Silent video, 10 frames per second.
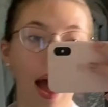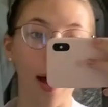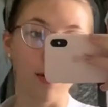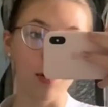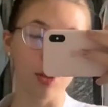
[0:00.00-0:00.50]

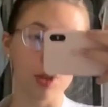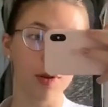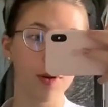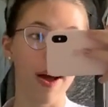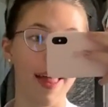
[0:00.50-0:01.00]
I will show
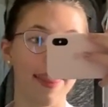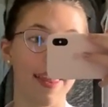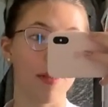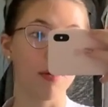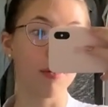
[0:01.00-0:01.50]
you, and
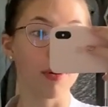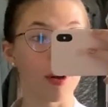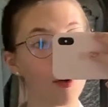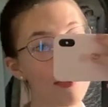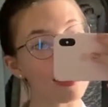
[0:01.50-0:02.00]
then we will
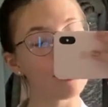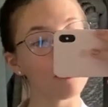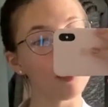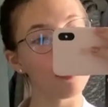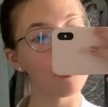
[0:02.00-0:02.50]
go back to
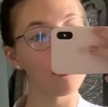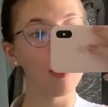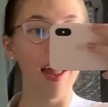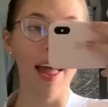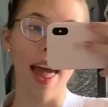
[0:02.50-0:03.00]
my
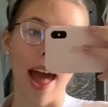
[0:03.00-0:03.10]
room,